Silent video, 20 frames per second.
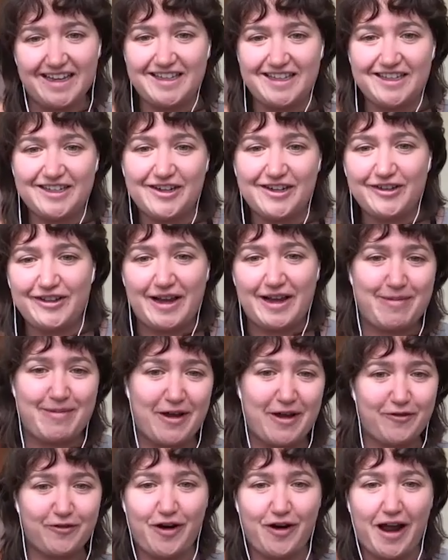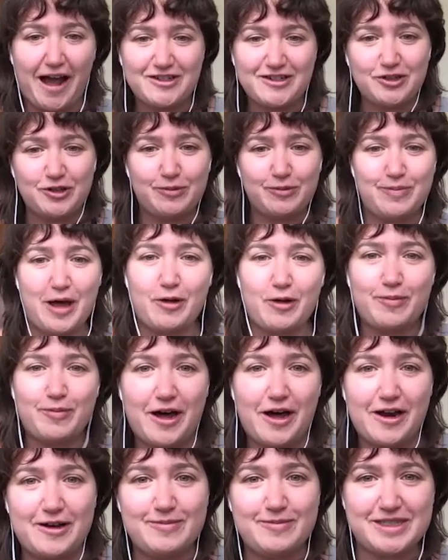you know, like my fractal bell
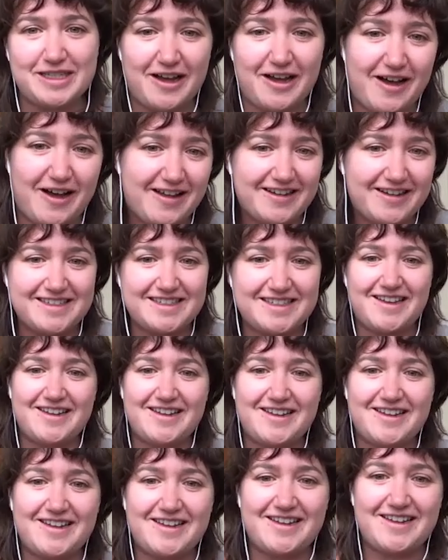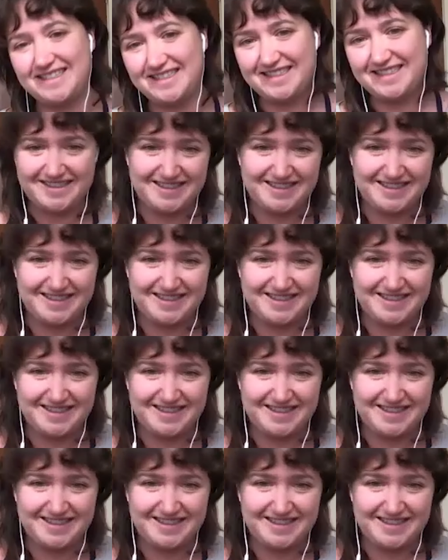bottoms on because I was like,